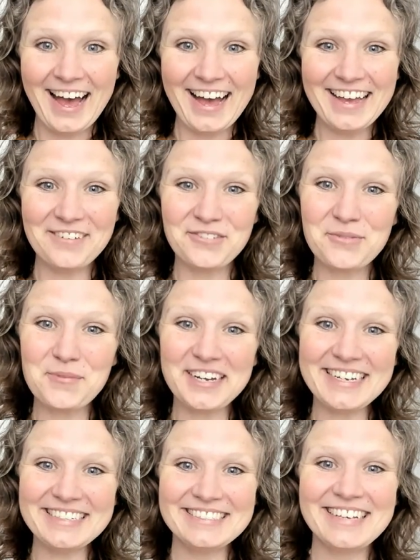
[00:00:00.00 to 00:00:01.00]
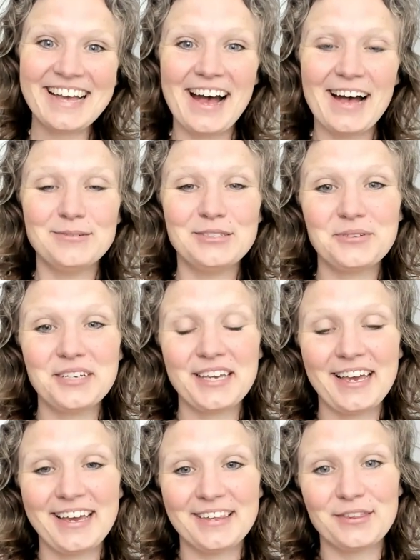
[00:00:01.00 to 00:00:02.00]
Hi everybody! I'm doing
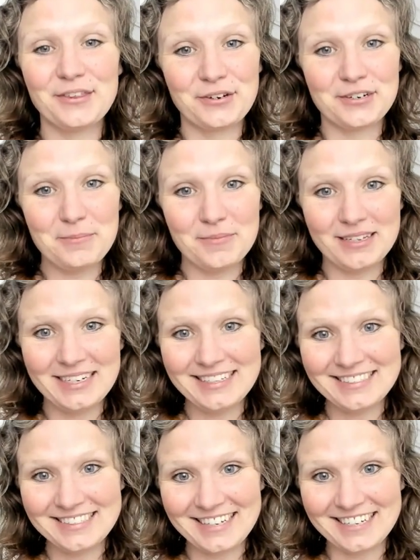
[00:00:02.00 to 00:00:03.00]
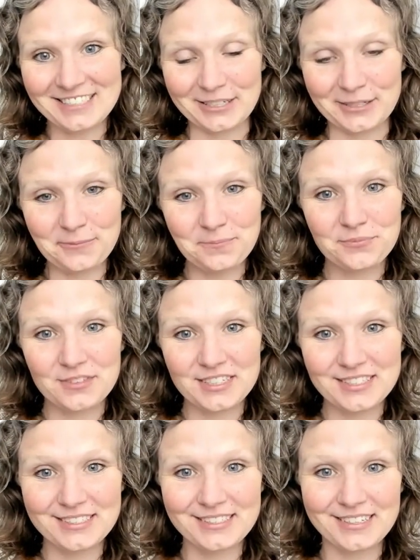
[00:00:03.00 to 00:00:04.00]
a thirty minute session. This
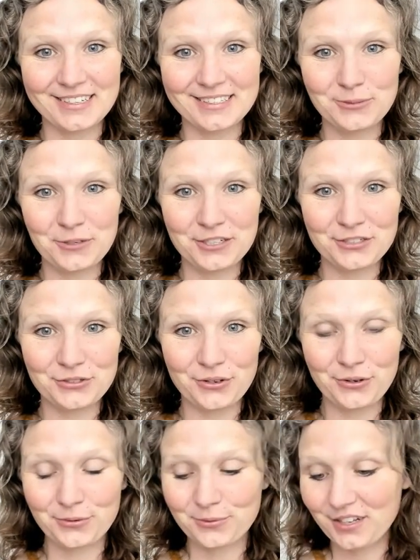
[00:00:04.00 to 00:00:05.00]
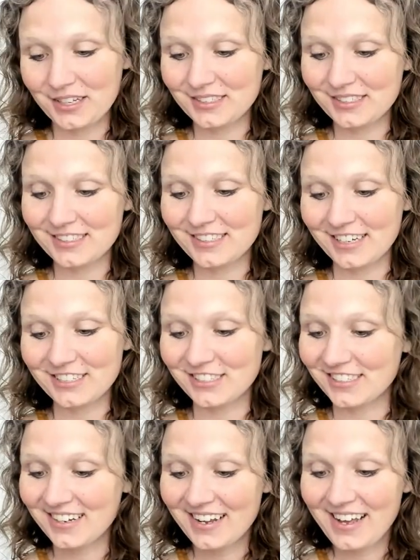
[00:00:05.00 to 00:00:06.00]
is a spiritual home cleansing
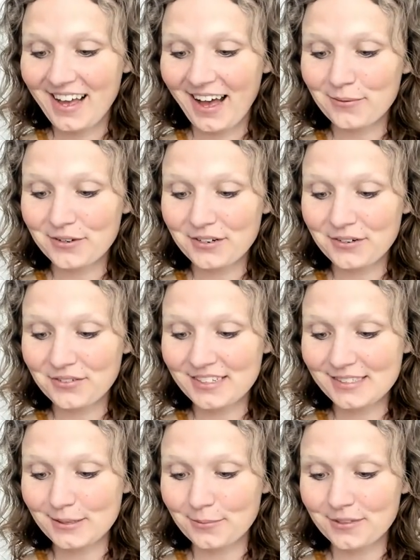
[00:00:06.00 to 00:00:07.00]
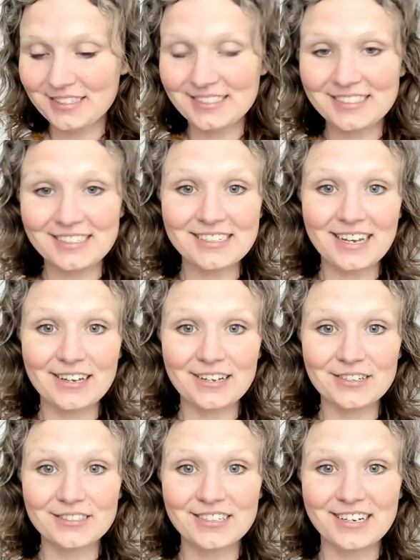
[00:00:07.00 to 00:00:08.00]
session. I'm going to read some of these
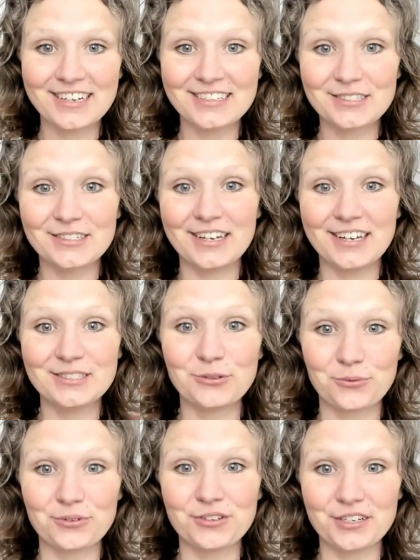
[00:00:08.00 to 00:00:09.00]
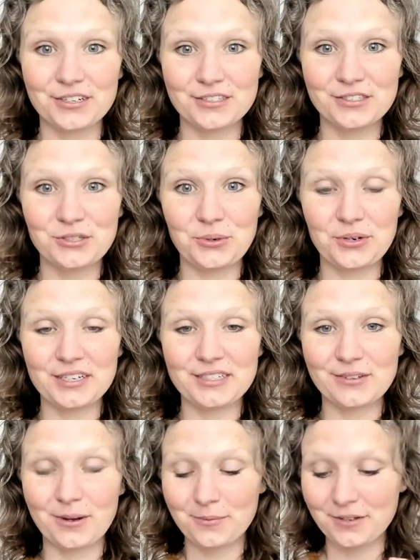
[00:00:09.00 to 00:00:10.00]
details. It's it's a really good story, so
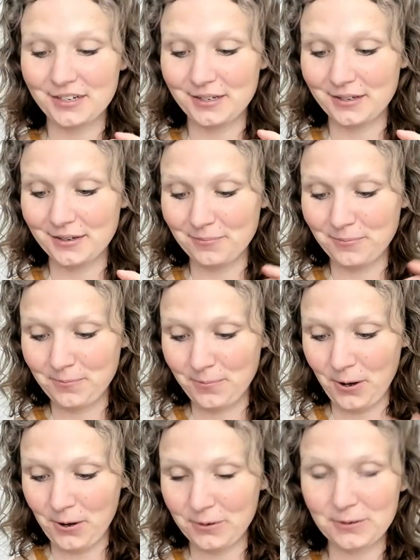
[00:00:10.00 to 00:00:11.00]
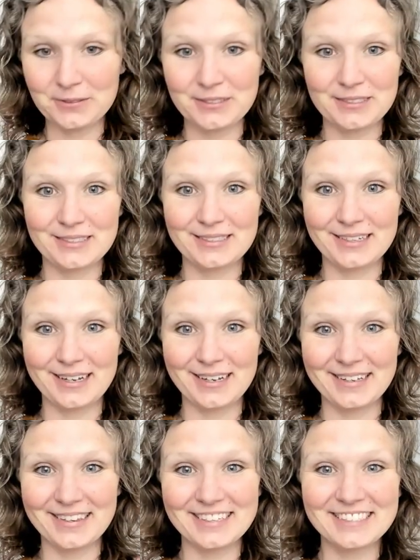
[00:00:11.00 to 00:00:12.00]
I'm going to post uh,
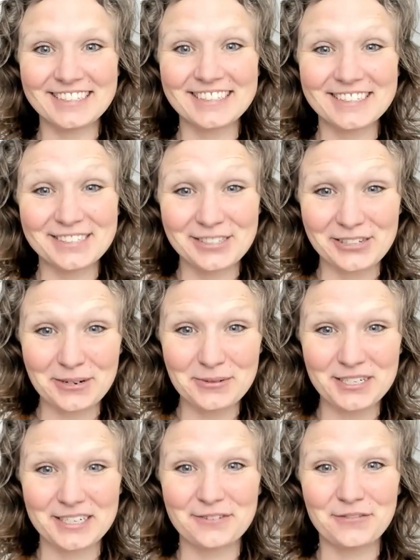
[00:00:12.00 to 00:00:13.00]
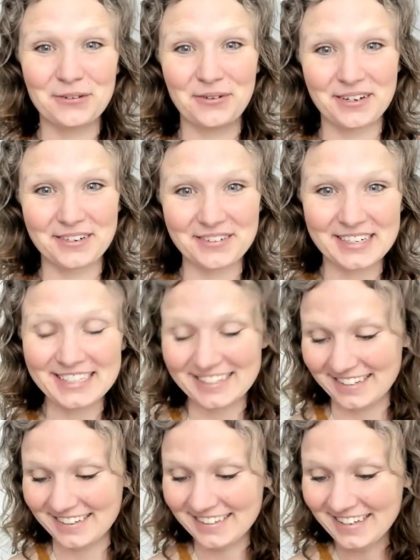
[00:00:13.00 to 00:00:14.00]
this in the description if you want to read it
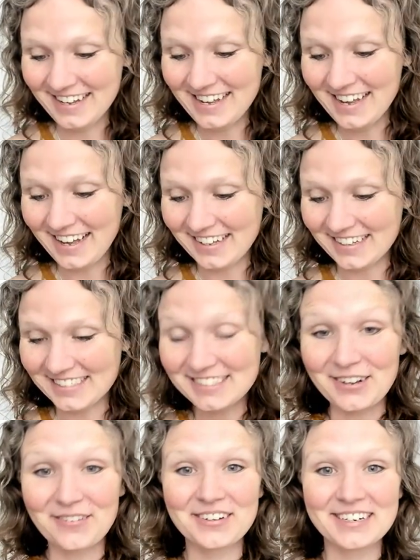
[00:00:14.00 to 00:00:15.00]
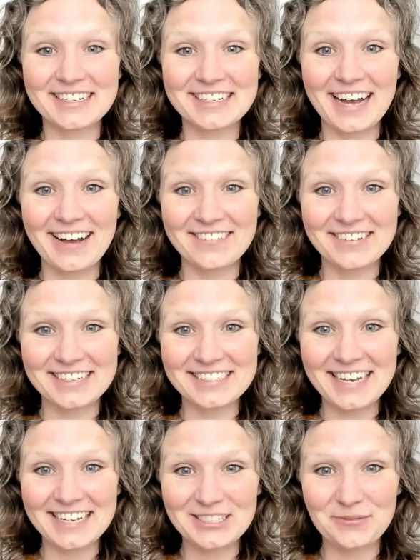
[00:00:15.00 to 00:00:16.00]
all. Uh, so I'm gonna I'm gonna
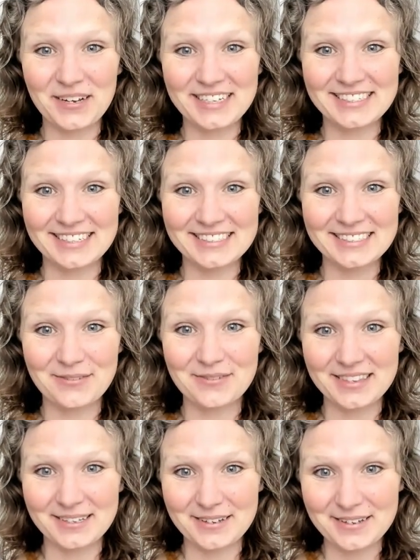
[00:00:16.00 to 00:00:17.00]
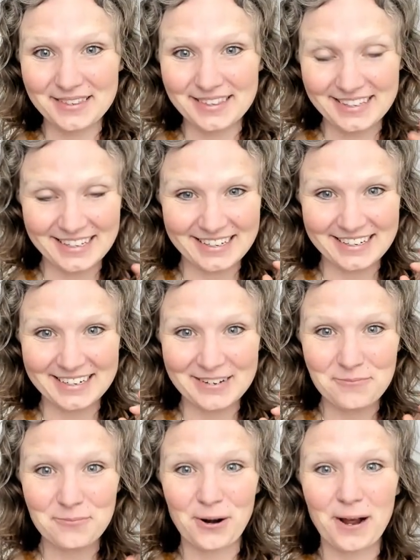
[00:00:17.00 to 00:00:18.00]
touch base on some of the the
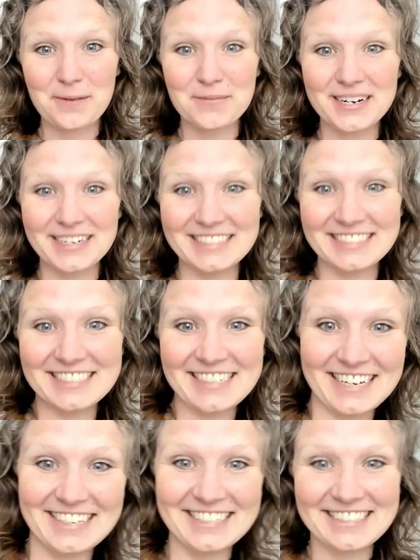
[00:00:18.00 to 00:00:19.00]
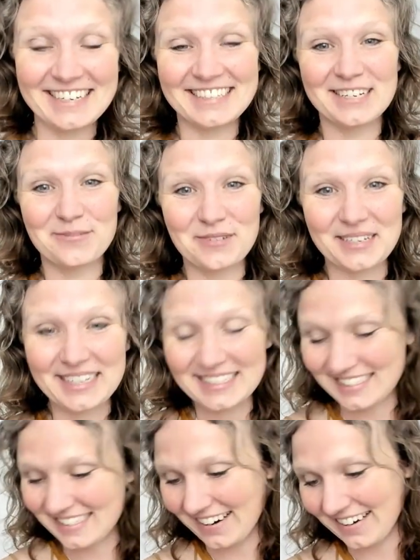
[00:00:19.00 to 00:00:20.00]
primary details, and then I'm gonna get
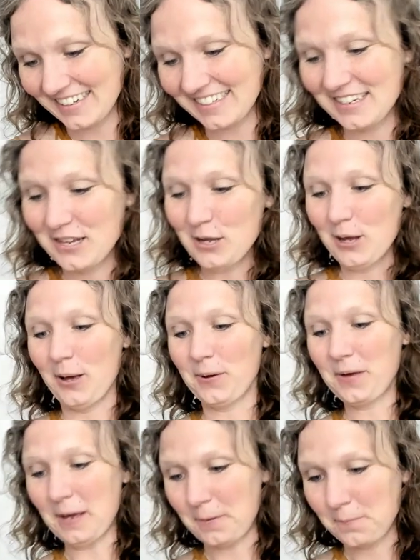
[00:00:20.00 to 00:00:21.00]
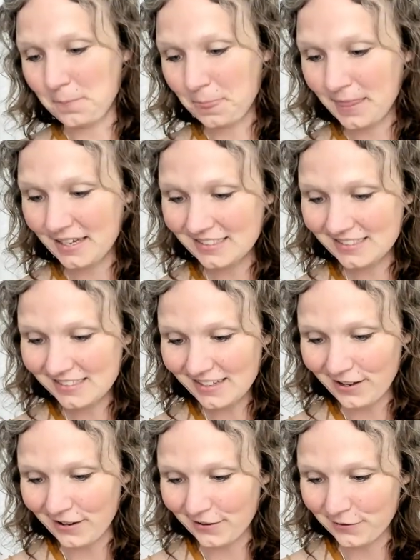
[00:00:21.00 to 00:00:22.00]
started. Okay,
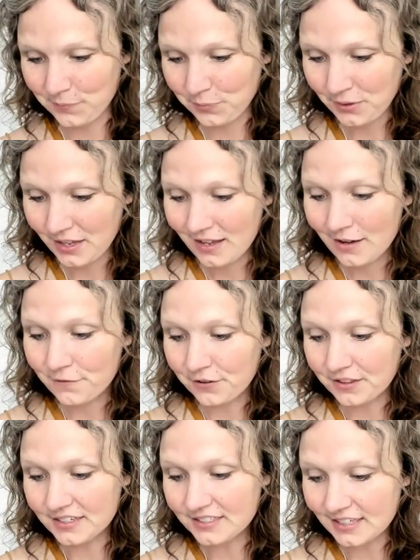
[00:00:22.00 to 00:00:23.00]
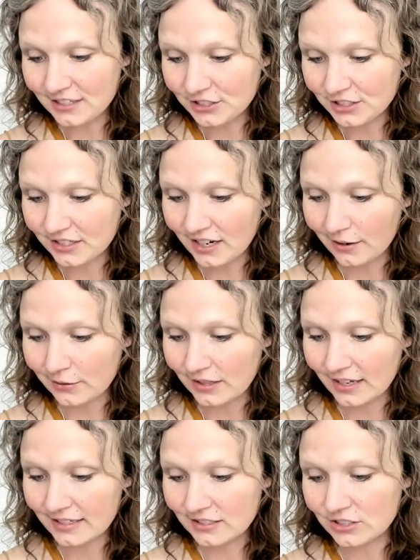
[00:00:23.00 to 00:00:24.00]
so for this session, I would
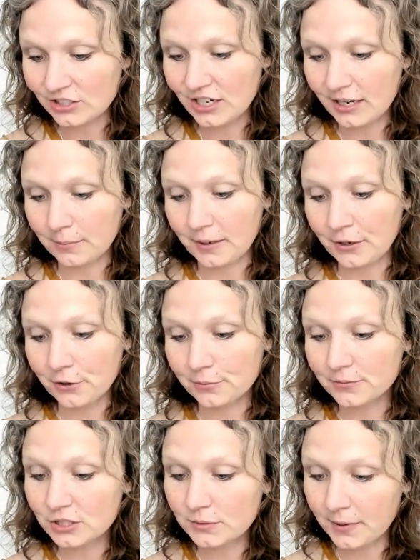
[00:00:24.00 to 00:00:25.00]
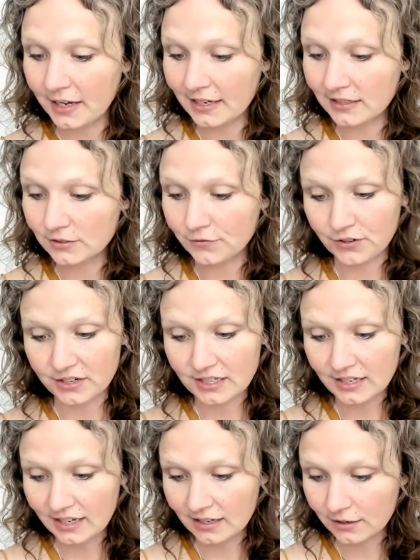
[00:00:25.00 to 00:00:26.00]
like to check my home space for any
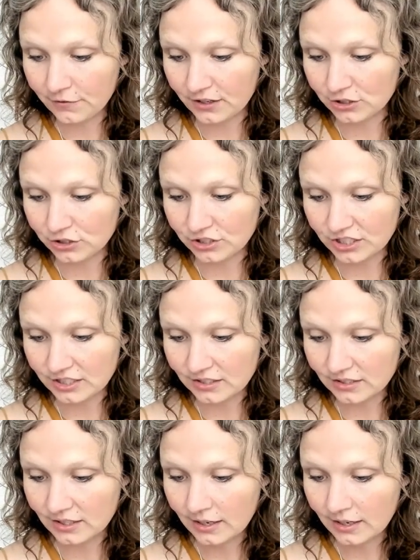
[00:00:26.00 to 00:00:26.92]
negative energies